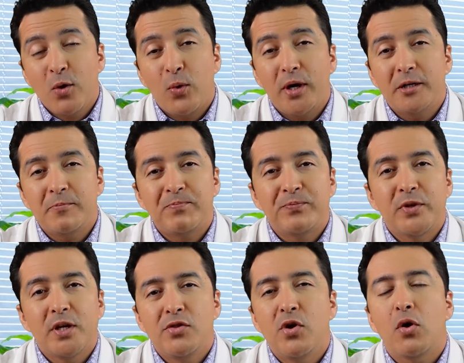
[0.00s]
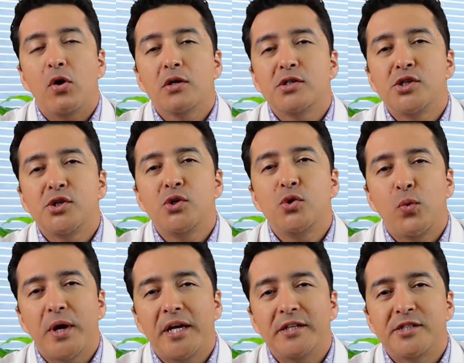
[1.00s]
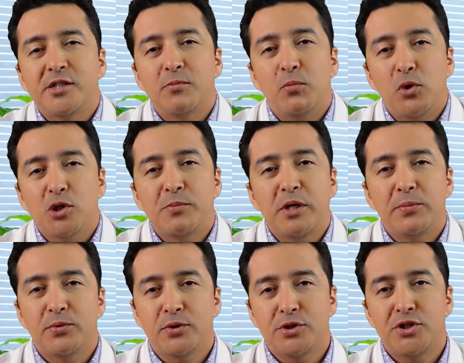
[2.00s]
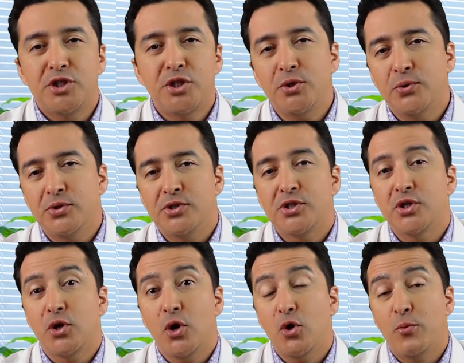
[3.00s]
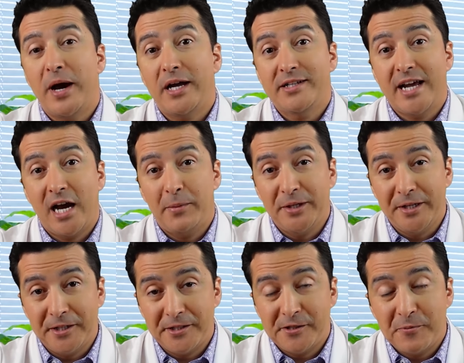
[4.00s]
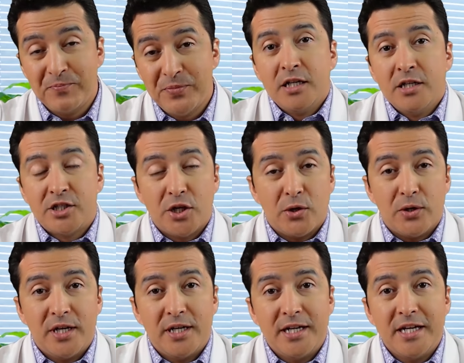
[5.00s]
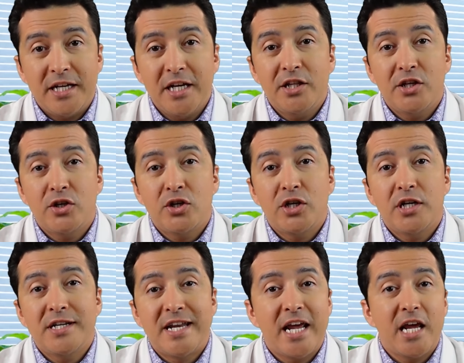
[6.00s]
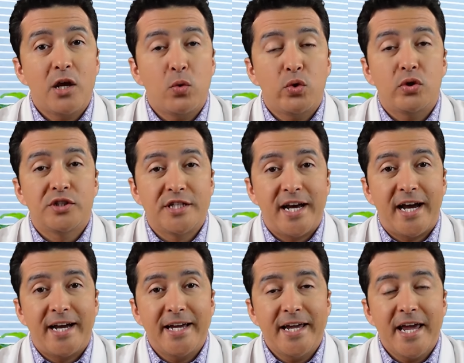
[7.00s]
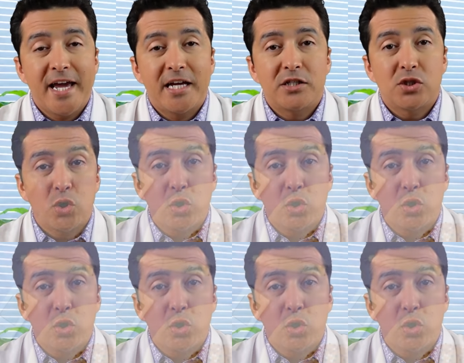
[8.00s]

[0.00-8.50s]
Well, there are two ways most people choose to go about diabetes. So either they will deny and